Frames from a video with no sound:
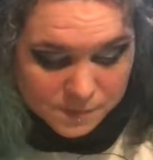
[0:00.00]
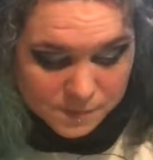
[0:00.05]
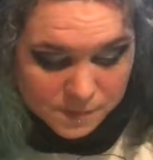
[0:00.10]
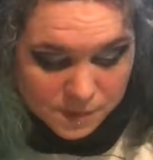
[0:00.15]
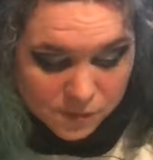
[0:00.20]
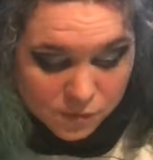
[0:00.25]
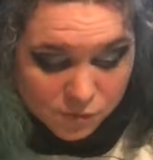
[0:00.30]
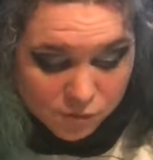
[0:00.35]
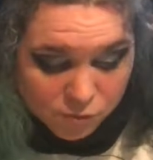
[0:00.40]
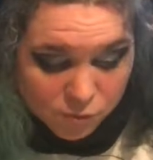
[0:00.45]

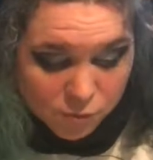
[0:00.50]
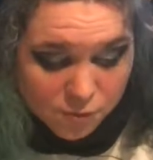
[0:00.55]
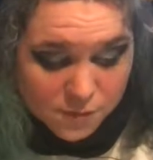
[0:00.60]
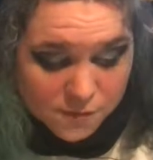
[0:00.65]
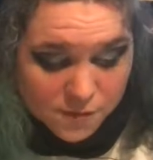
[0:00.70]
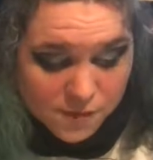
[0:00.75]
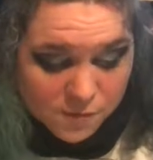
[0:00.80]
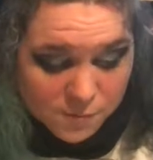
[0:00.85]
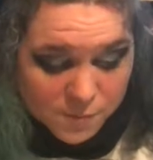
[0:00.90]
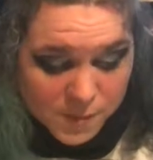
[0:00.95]
The story of
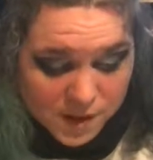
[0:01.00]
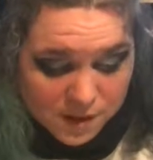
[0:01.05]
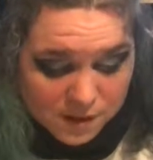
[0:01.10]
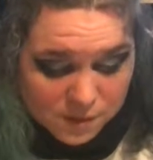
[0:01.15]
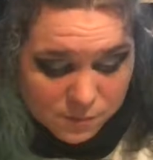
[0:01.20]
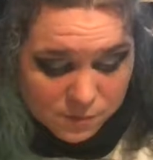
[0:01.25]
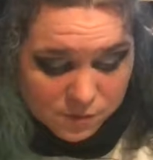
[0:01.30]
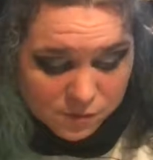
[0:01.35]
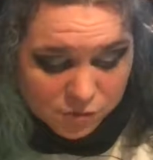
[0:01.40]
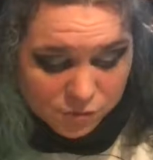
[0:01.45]
his
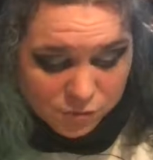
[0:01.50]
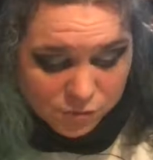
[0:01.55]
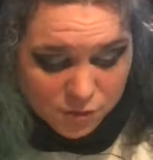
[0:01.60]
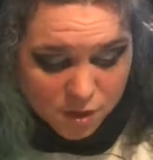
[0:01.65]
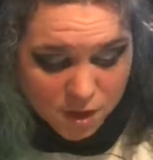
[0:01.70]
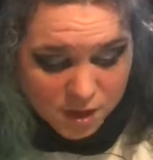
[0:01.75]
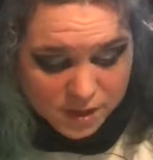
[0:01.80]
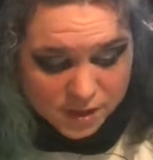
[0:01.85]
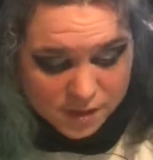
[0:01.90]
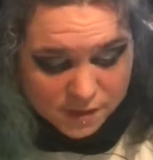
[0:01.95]
battle with
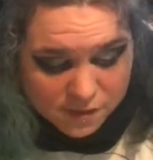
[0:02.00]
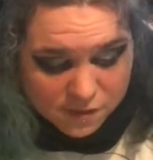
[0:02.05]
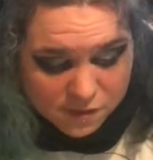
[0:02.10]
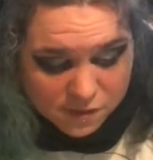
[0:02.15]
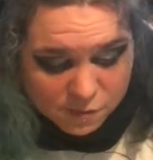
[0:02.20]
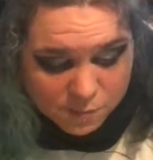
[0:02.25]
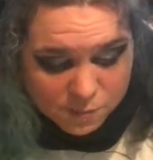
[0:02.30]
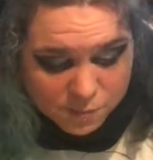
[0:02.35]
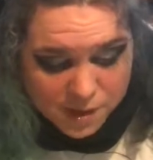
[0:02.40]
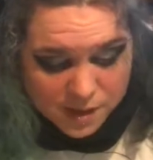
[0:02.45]
Shrike had
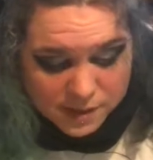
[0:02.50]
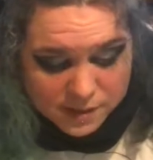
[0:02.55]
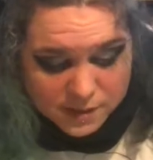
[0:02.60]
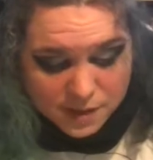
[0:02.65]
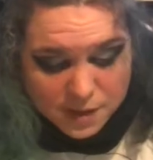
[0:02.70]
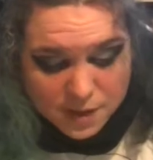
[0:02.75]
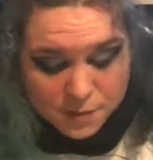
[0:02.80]
spread